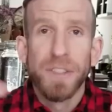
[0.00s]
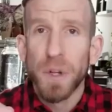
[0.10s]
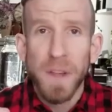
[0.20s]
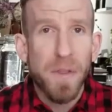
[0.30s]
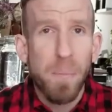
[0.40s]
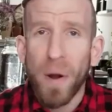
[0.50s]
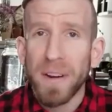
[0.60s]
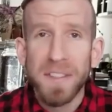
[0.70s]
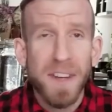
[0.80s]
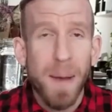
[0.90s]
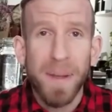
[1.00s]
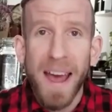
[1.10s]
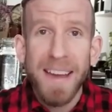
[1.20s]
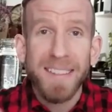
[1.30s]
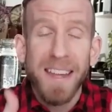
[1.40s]
Don't let the party stop,
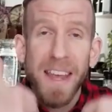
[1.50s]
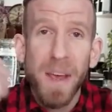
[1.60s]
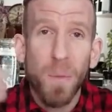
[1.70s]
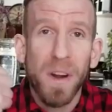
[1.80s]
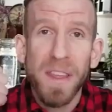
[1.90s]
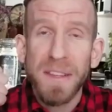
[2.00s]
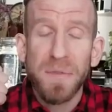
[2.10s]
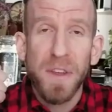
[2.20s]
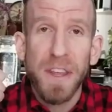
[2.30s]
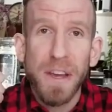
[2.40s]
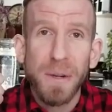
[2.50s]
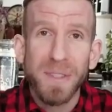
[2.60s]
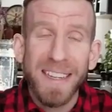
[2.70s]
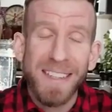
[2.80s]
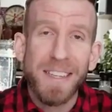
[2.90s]
guys. Hit one of these videos,
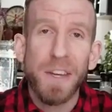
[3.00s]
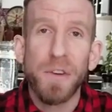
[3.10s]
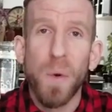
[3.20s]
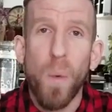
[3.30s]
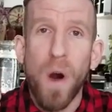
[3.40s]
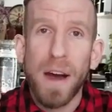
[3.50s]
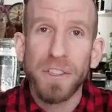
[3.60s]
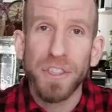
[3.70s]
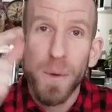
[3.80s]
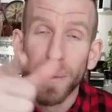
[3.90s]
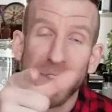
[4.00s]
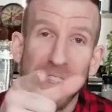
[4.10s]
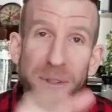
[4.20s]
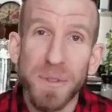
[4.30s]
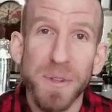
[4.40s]
continue to watch, and we'll see
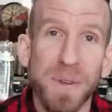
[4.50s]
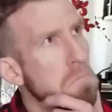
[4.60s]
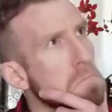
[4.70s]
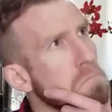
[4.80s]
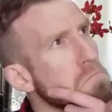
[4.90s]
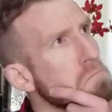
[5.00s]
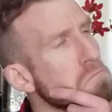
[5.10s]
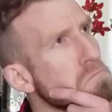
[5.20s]
you soon.